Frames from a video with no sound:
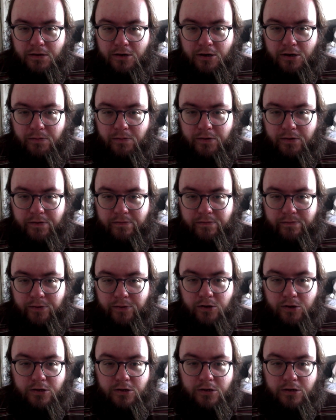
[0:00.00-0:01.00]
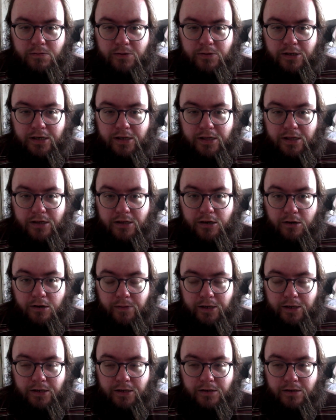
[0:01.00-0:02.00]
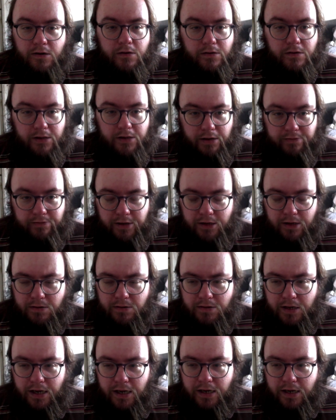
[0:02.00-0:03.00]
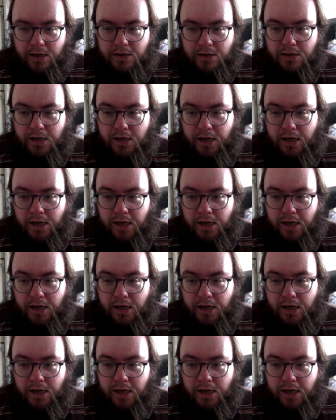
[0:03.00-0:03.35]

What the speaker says: couple of BookTubers in the comments on their videos, and